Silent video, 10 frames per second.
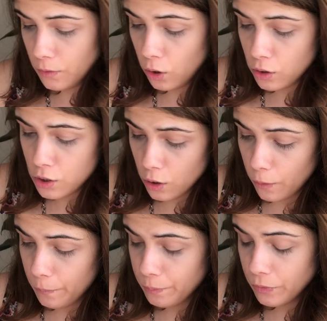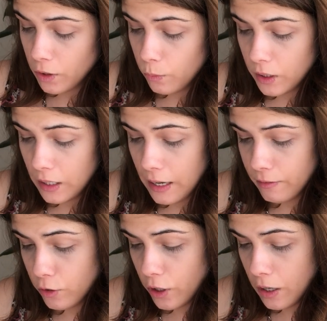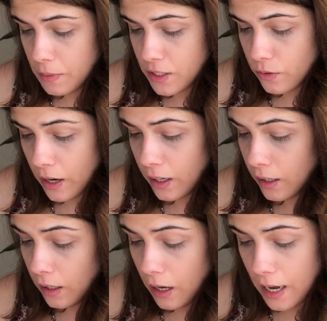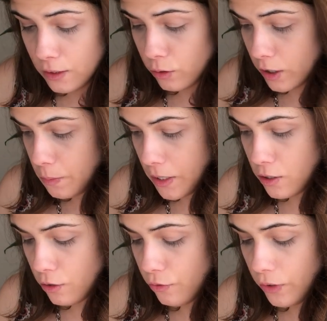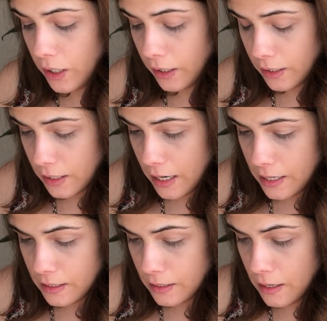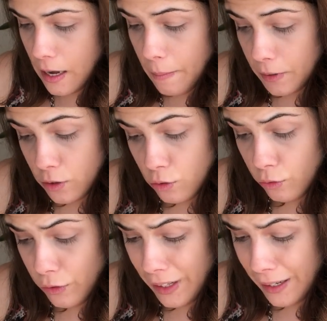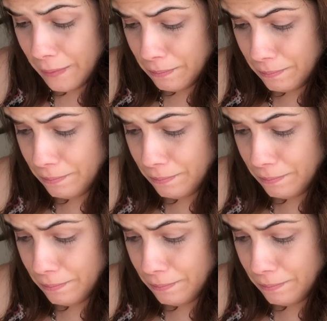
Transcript: Also, with love, you're going to be struggling a lot to express your feelings, guys. But I do feel like